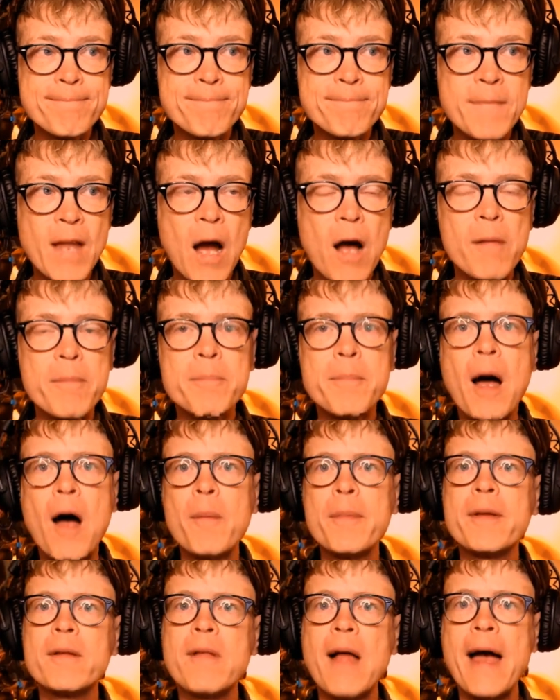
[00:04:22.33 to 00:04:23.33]
I'll
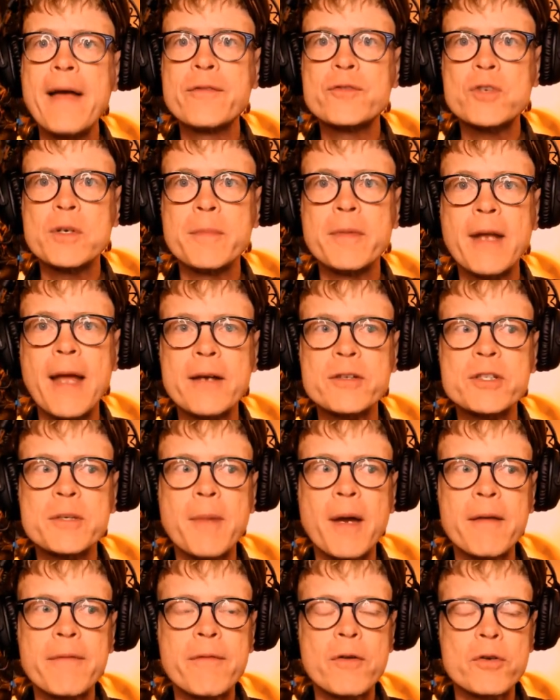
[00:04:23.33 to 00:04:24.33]
be live streaming actually
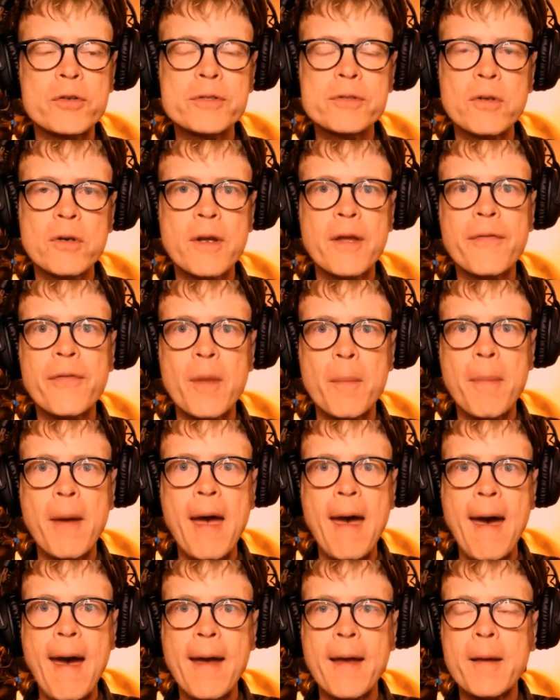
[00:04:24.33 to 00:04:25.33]
my first look at the
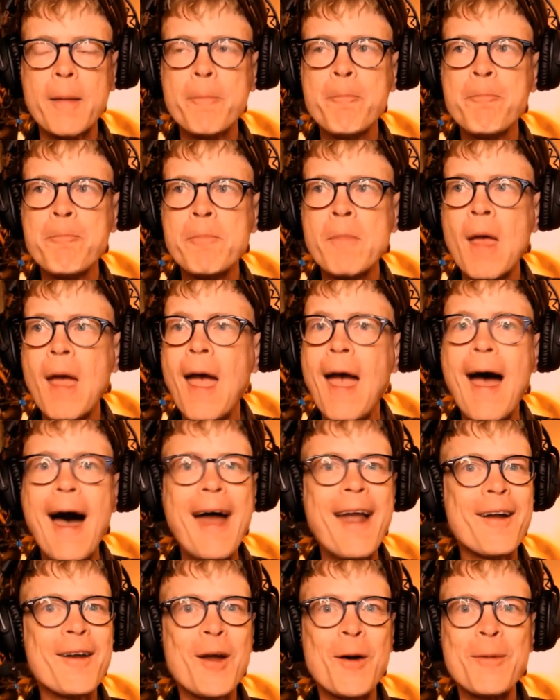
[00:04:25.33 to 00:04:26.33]
pack.
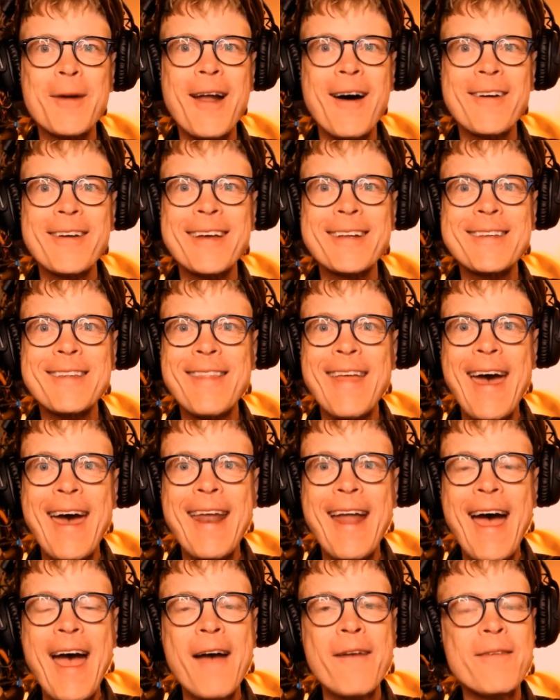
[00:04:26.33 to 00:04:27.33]
I don't know when I'll get to
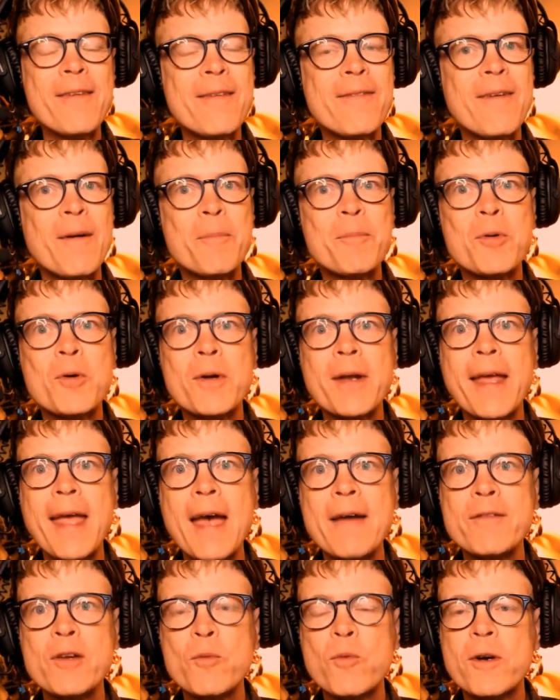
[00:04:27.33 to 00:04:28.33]
that. I have a pretty
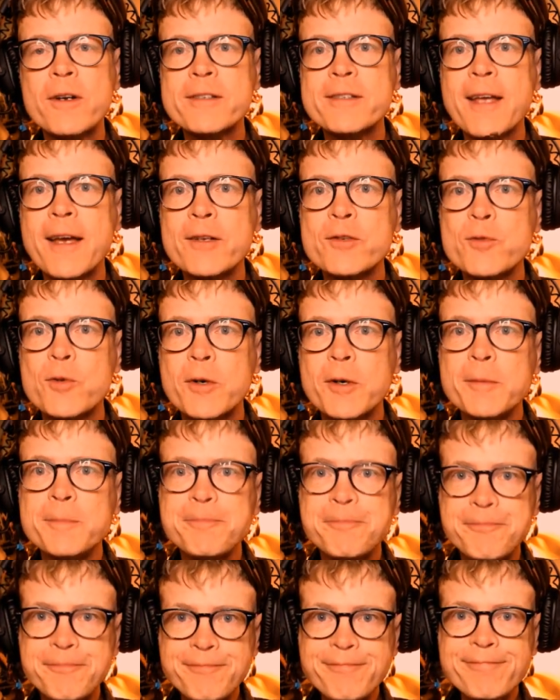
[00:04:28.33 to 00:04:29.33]
heavy work schedule
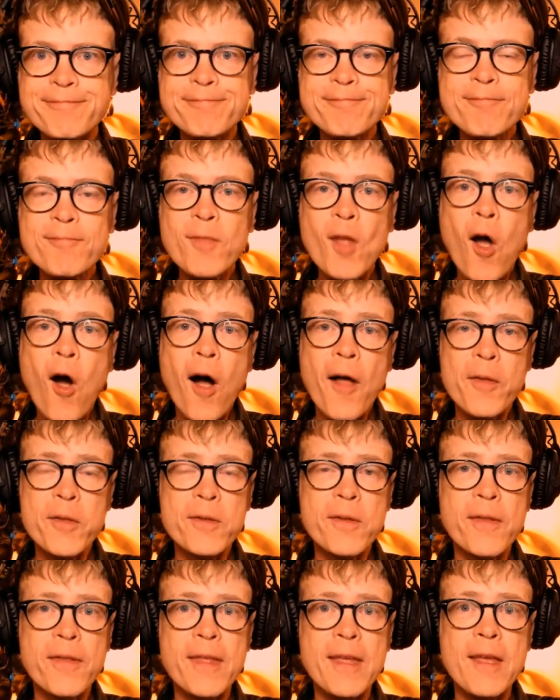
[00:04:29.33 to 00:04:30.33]

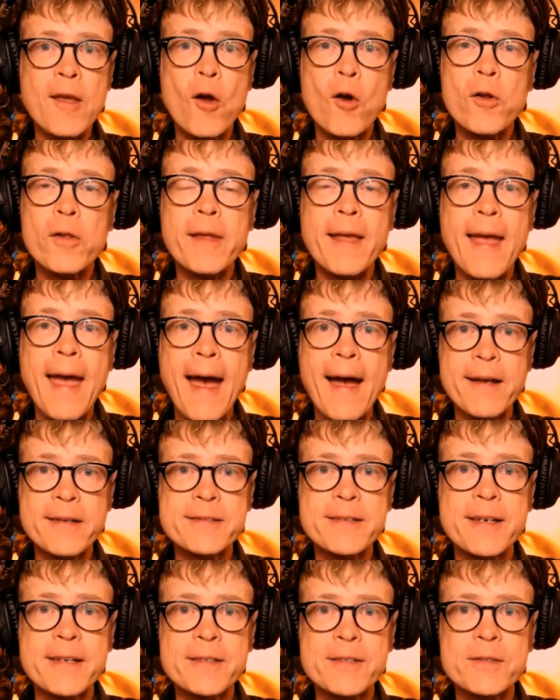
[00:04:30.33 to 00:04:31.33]
on the early
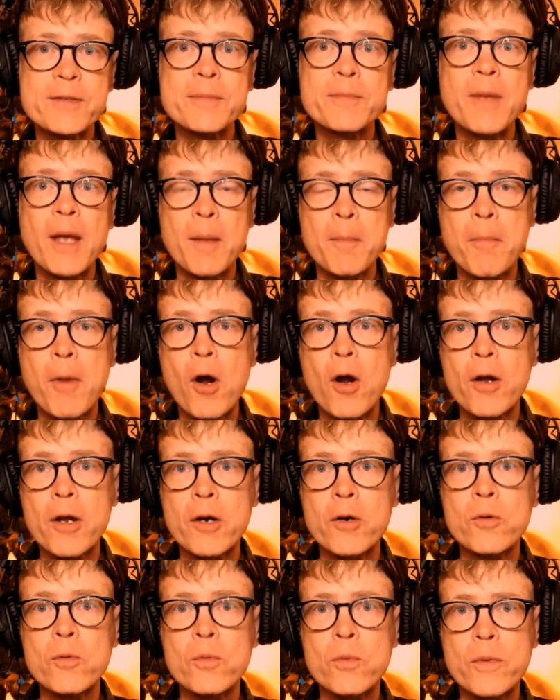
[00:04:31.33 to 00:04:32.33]
access
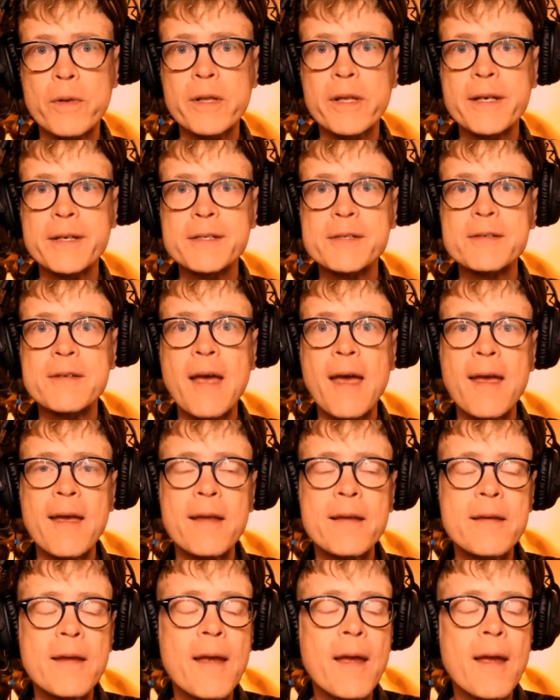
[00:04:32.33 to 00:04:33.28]
embargo release date,